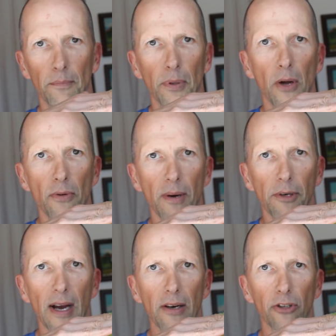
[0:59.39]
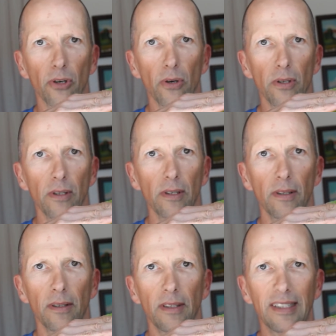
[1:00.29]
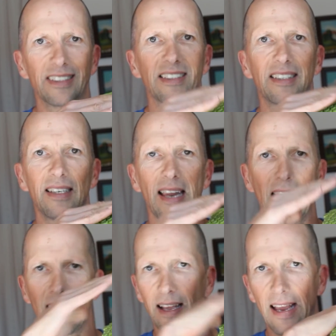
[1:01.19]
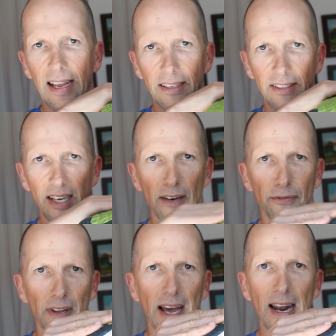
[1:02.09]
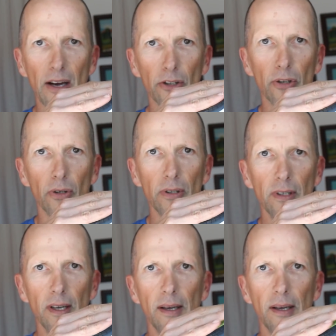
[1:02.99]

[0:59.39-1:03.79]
blown rubber outer sole and dead flat outer sole